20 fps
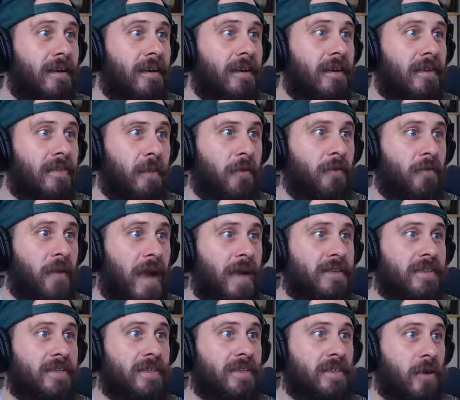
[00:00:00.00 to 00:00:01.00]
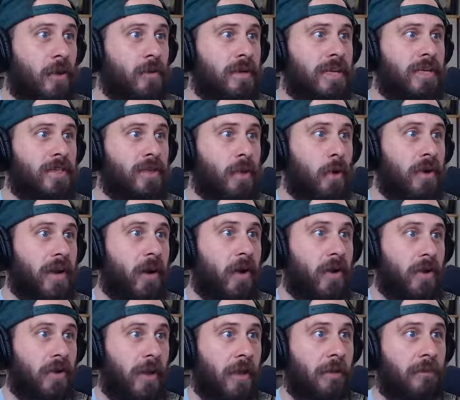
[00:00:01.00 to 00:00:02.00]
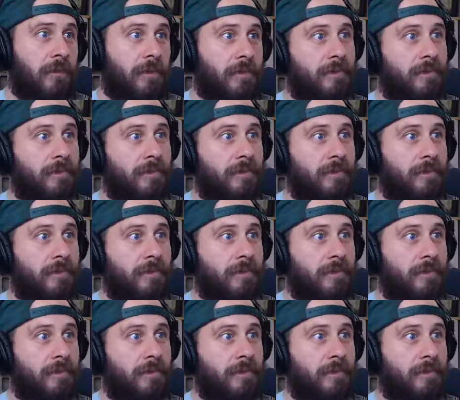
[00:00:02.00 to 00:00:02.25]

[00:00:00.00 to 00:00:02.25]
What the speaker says: the fact slowly dawning on him.